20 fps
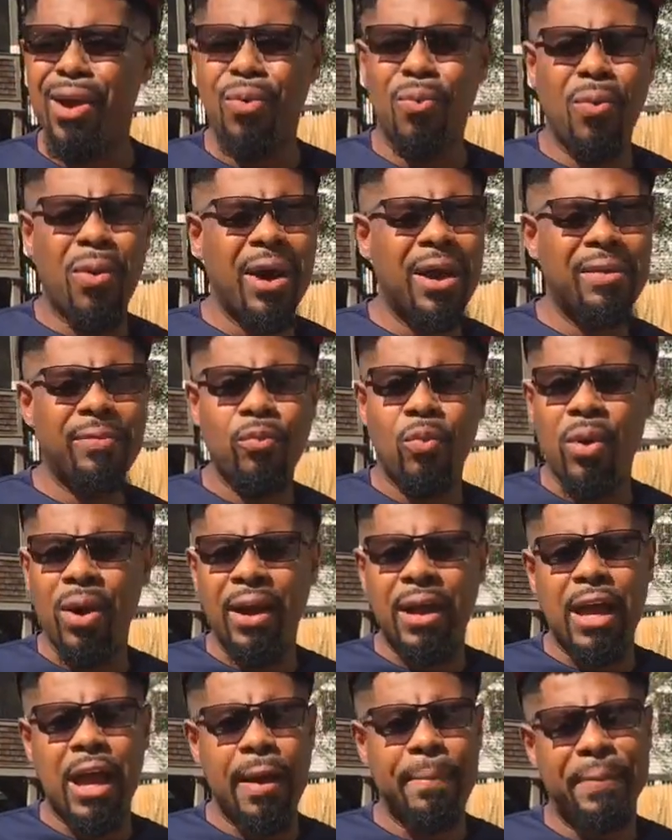
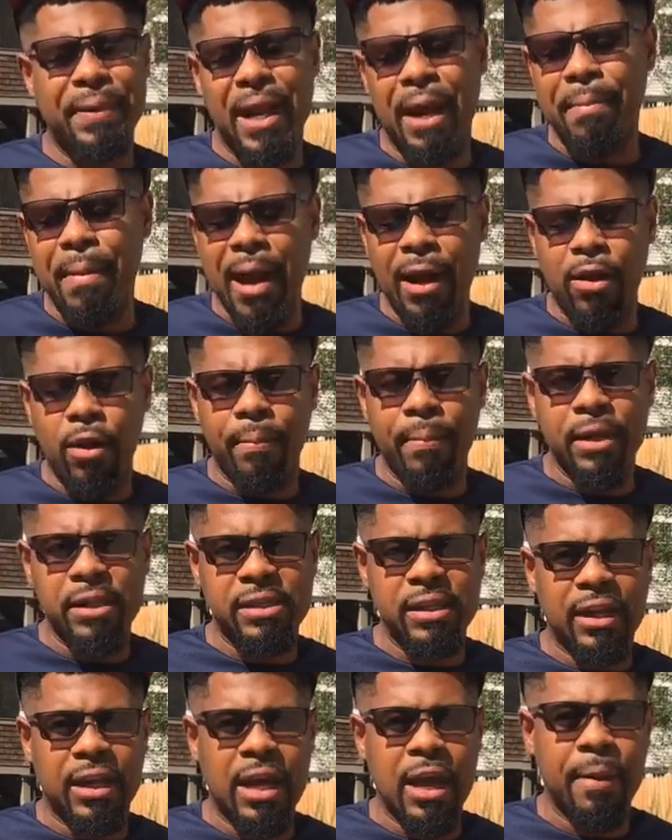One company, I'm not gonna
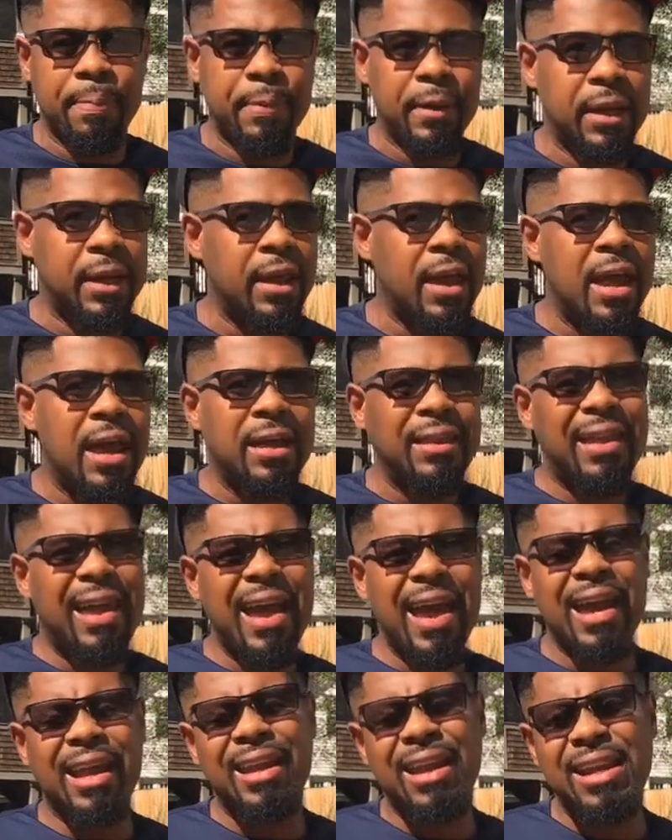mention the company,
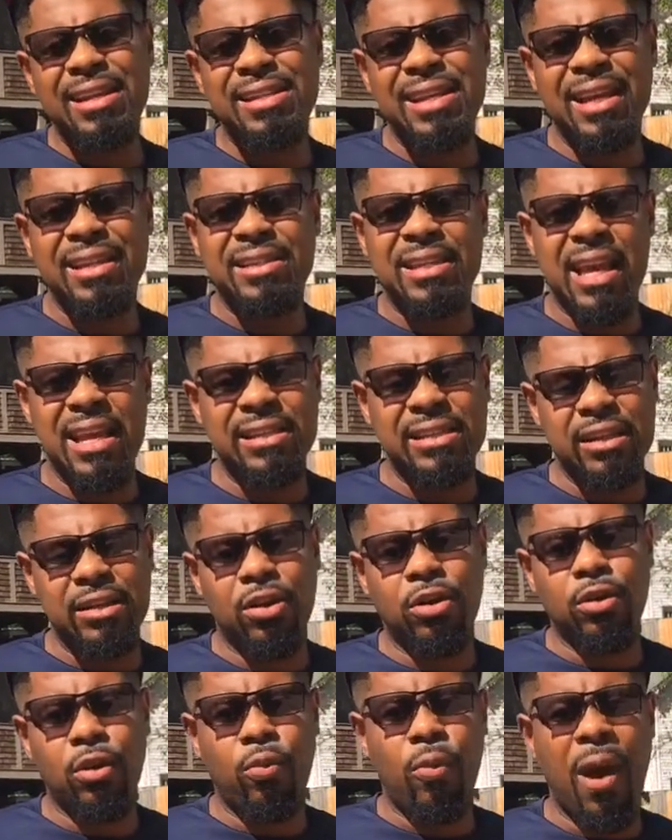they said
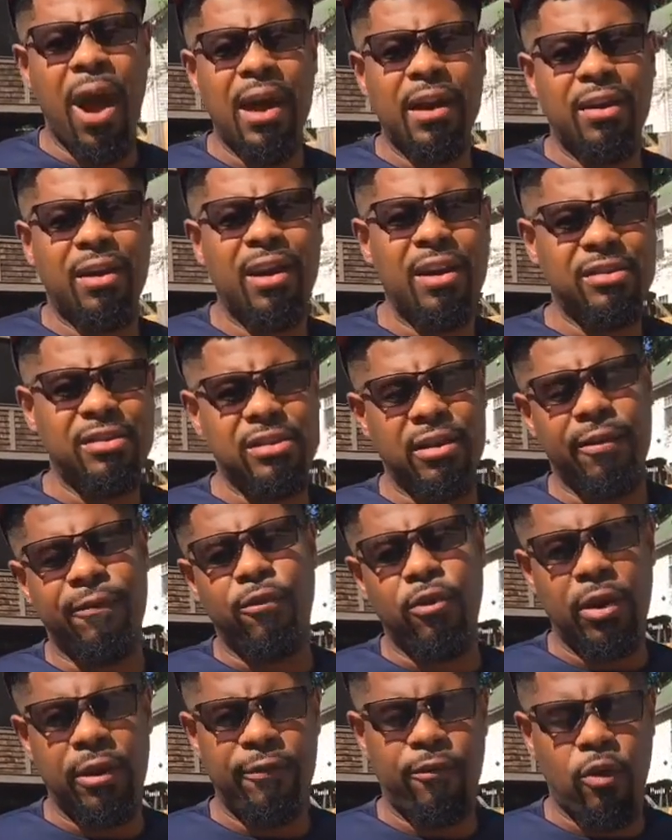tested on a rider
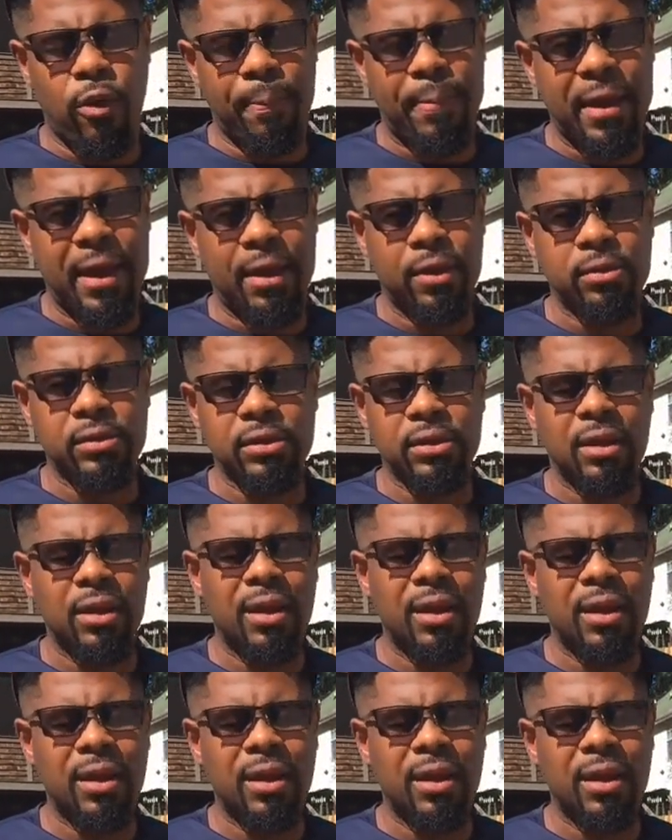144 pounds.